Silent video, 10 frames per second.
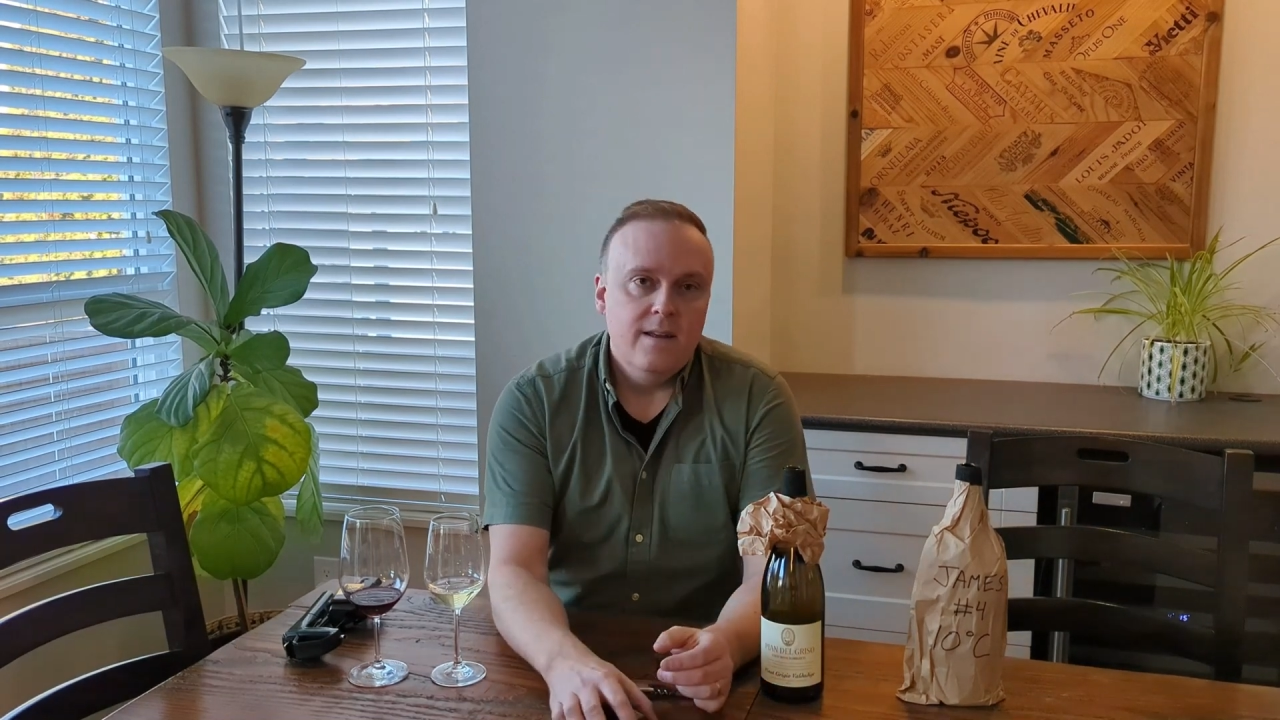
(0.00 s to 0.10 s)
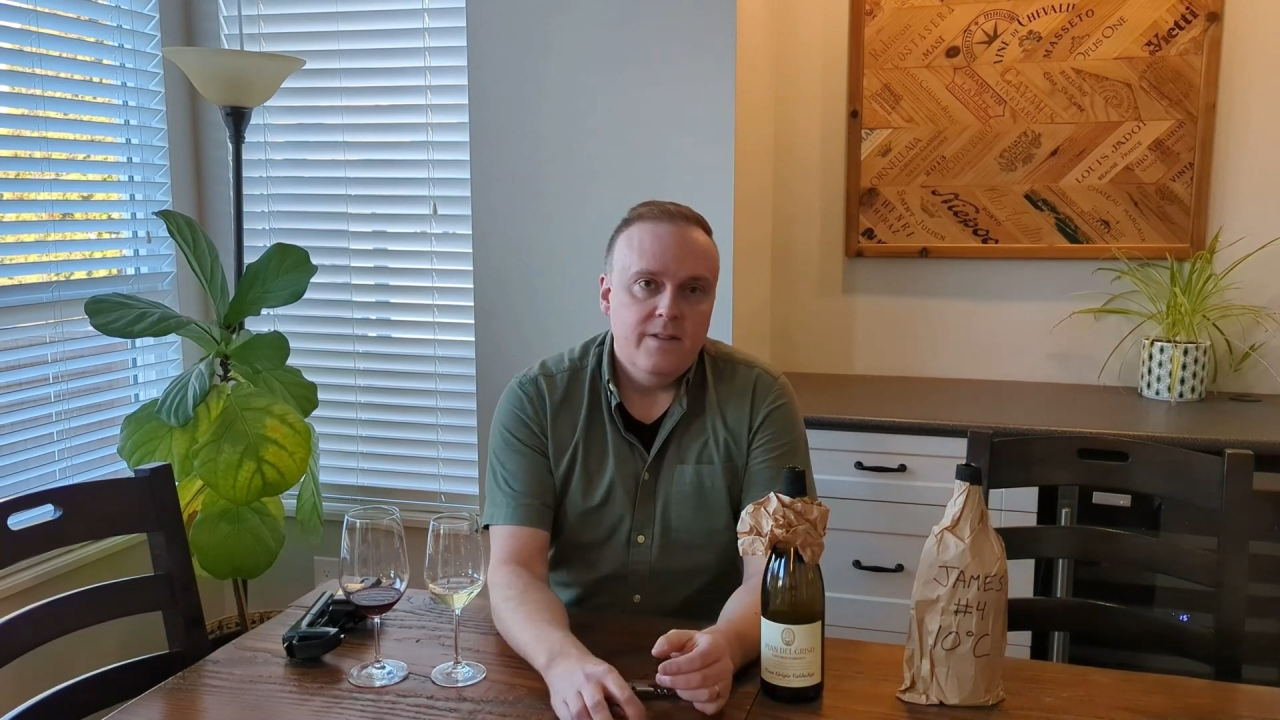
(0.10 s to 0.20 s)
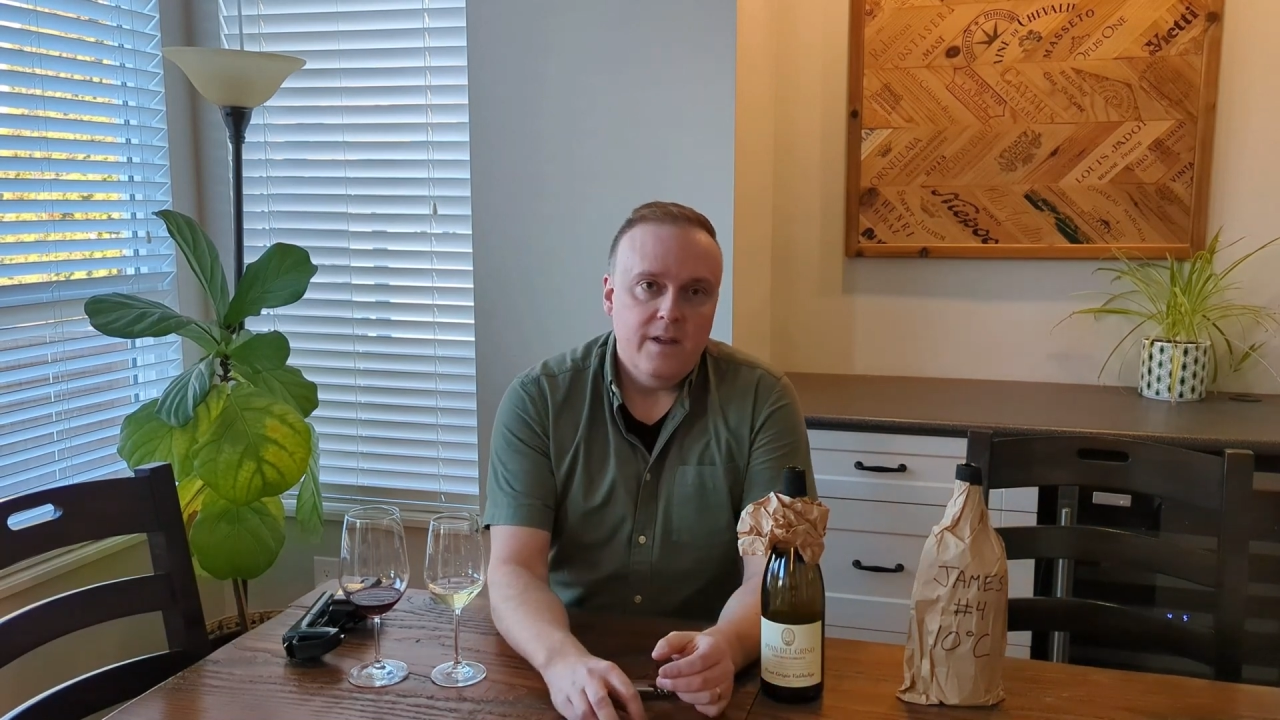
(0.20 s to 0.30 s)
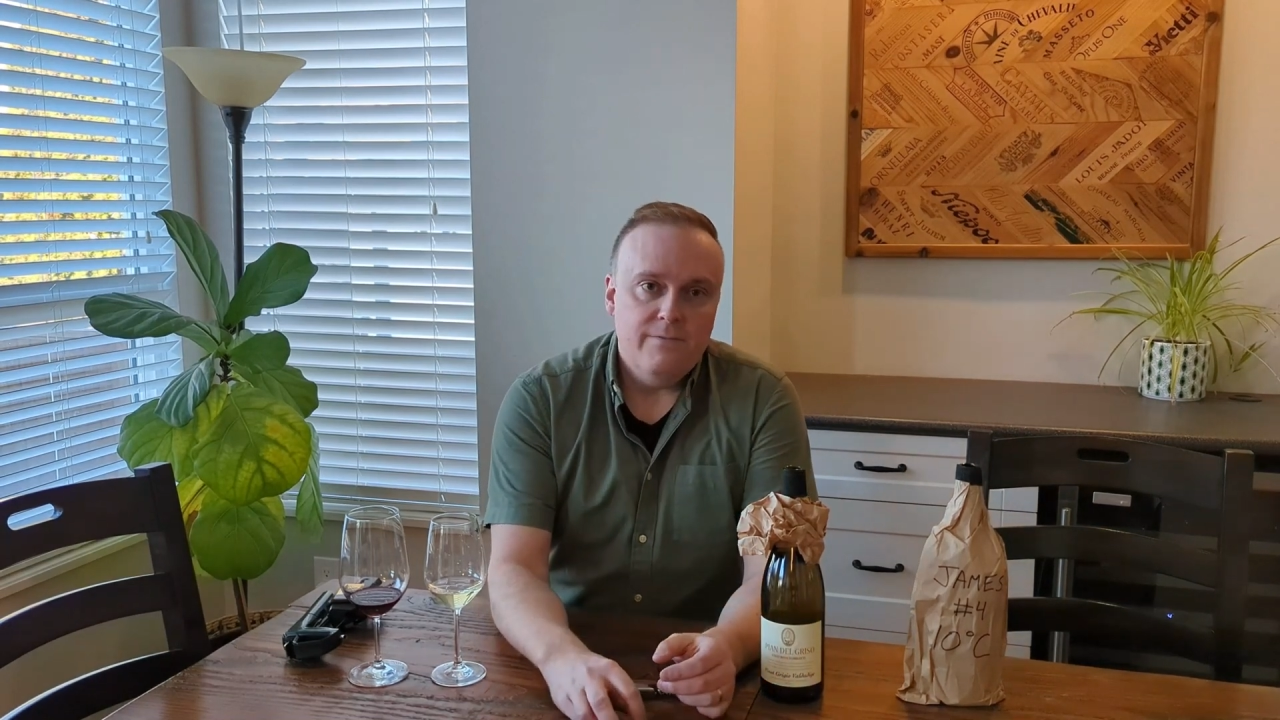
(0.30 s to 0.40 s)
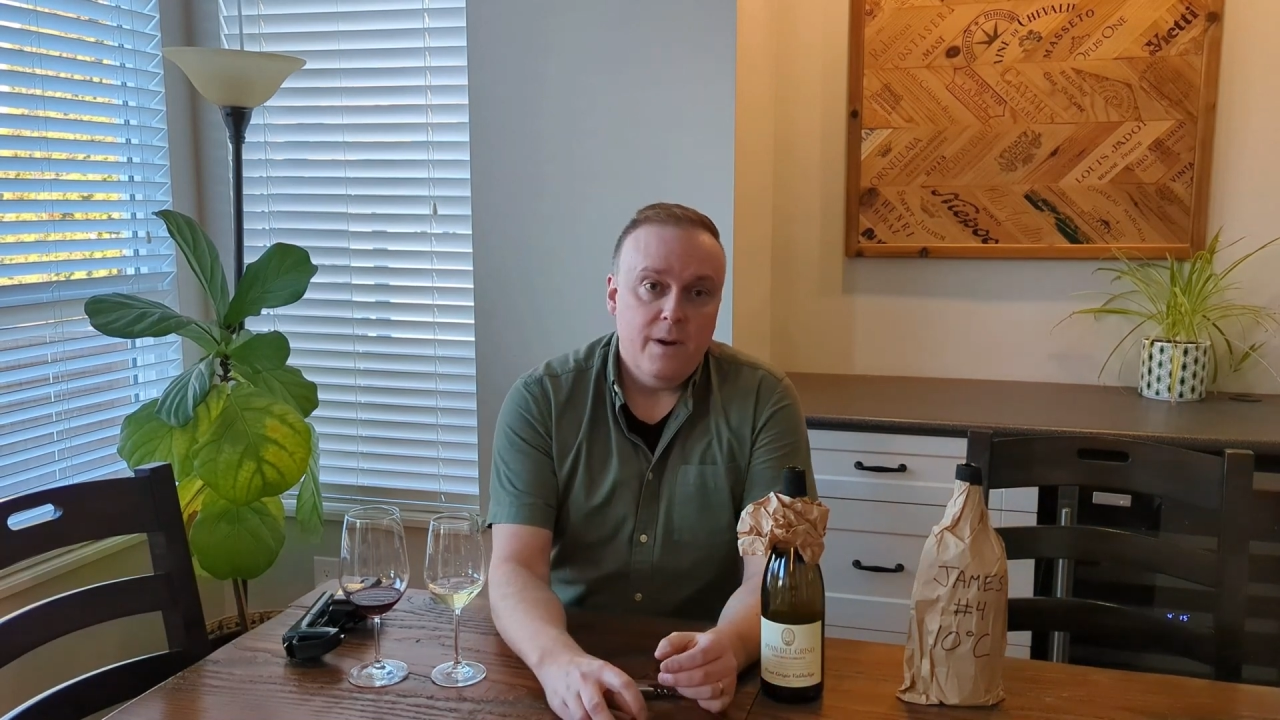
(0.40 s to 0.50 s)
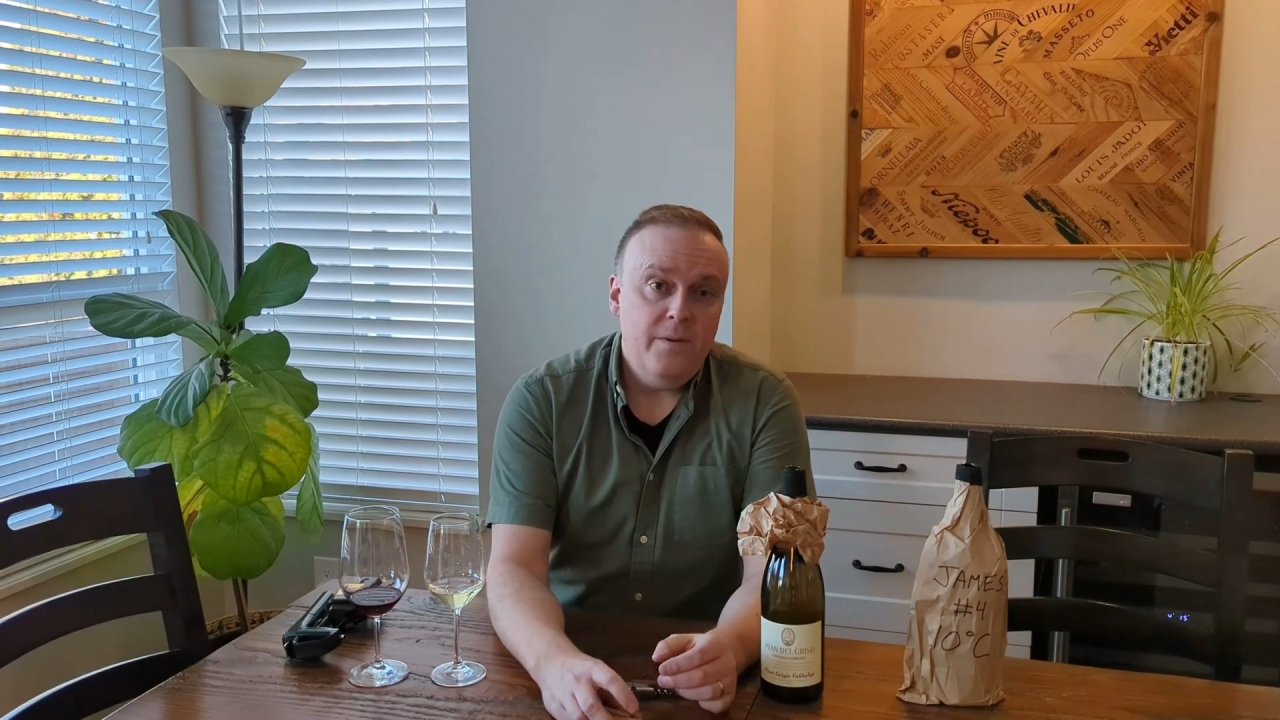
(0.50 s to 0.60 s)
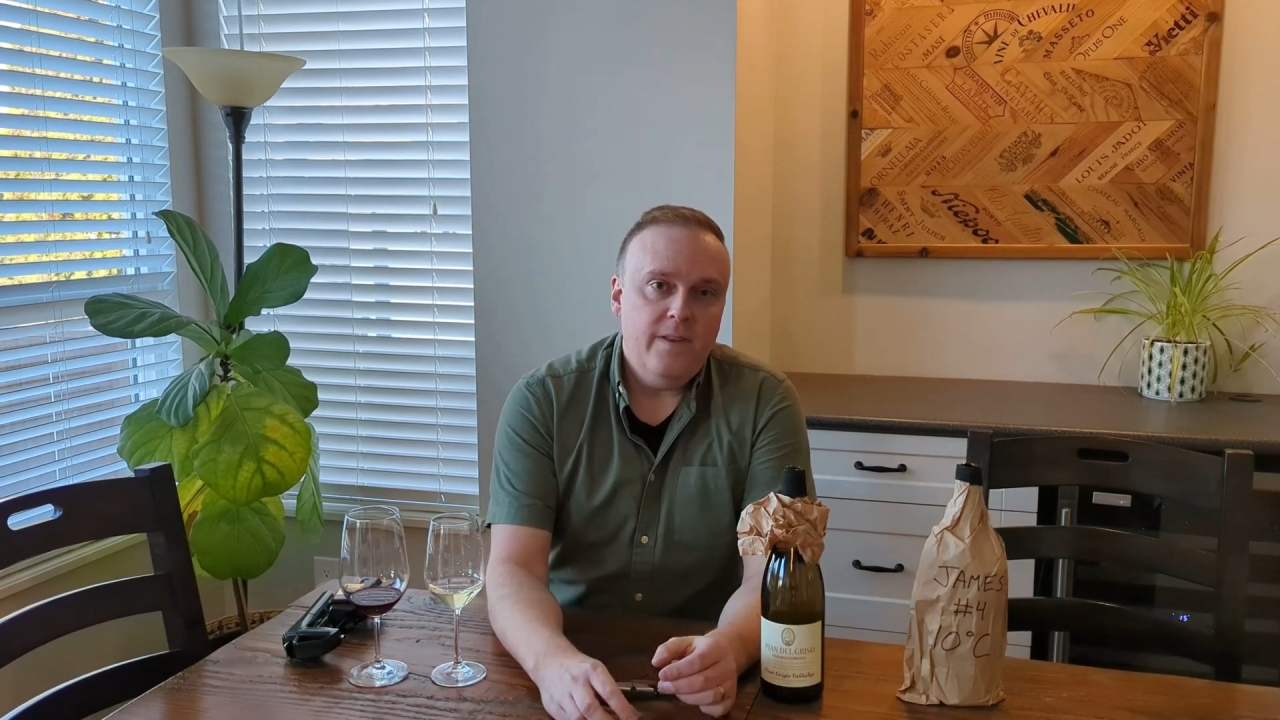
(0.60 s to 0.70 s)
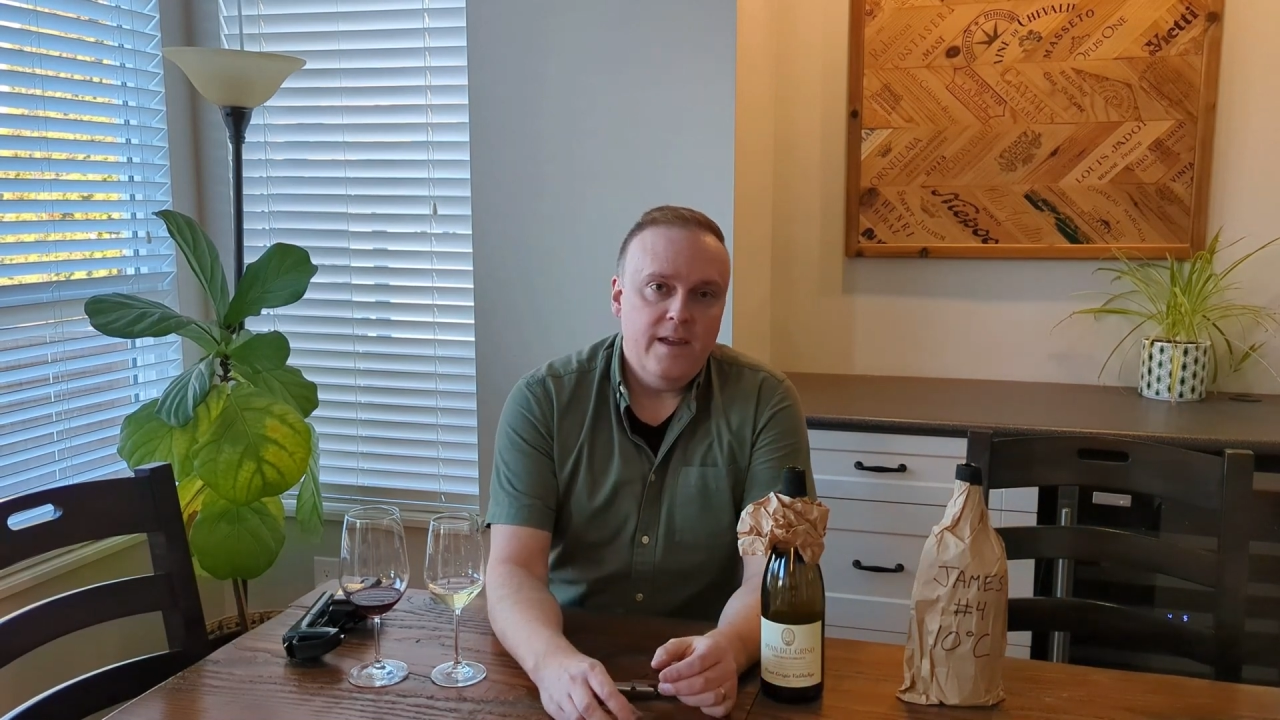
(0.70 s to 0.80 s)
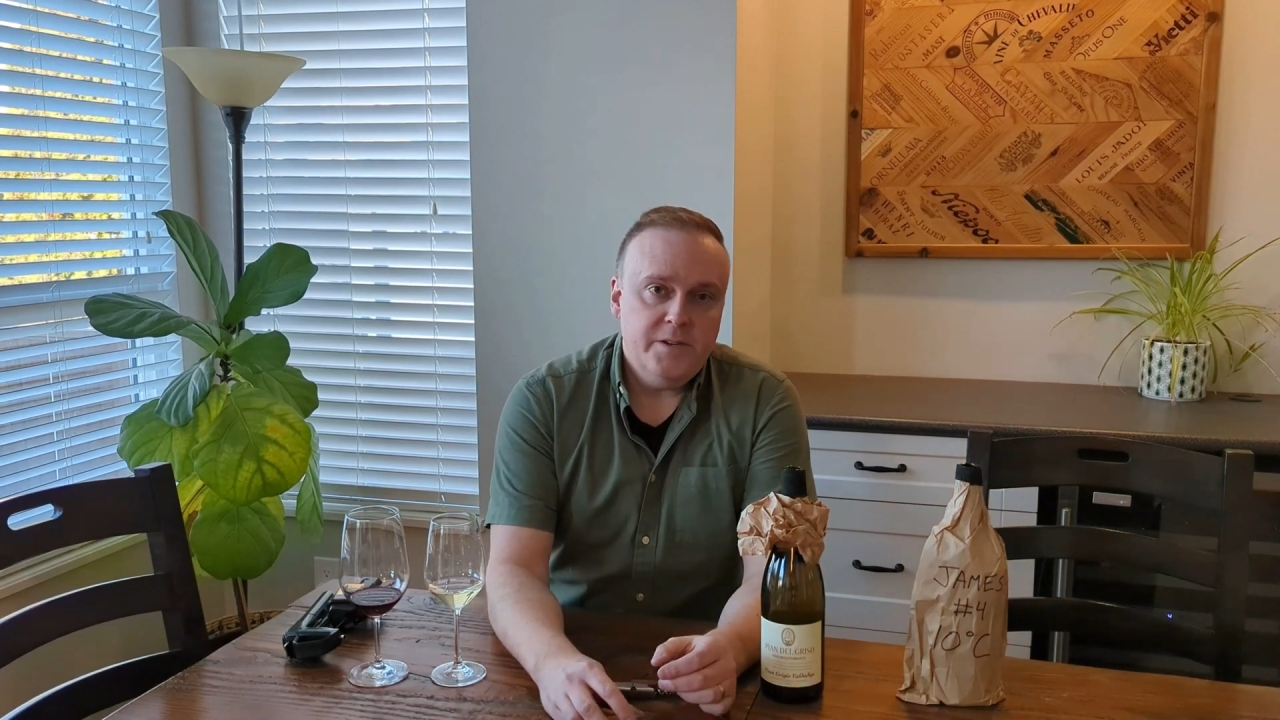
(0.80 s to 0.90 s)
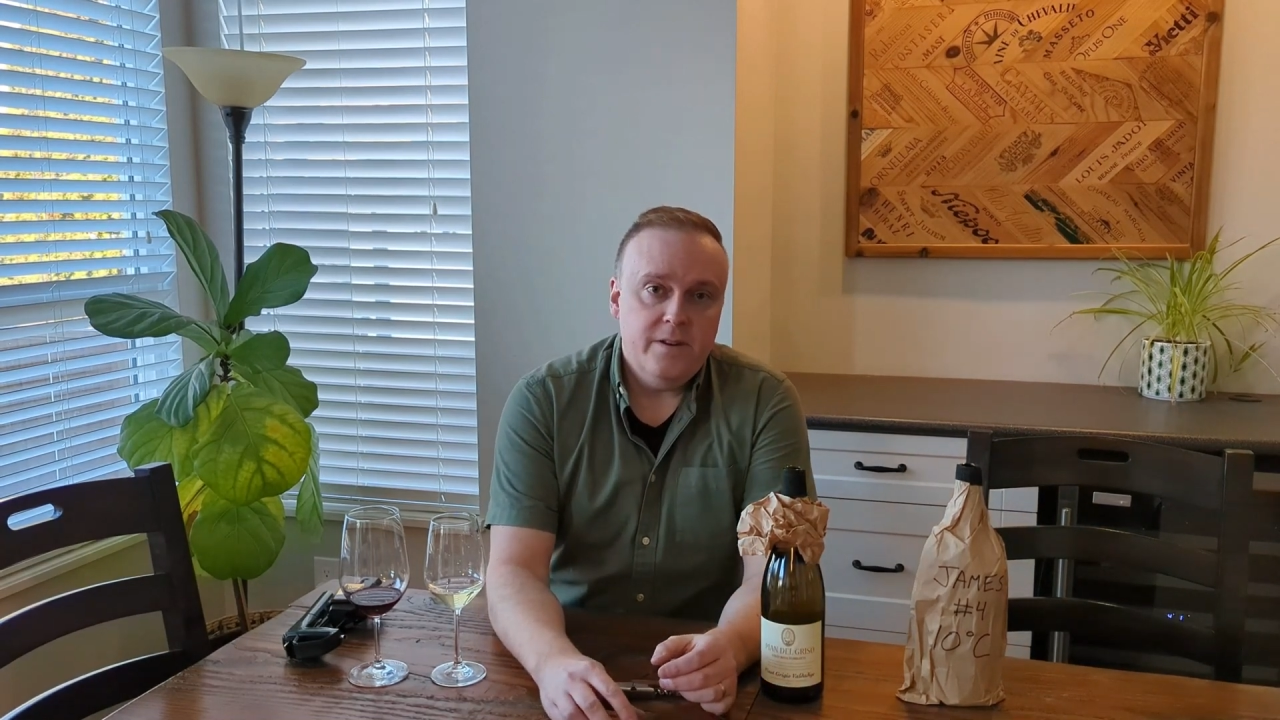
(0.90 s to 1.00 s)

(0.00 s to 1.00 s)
the reputation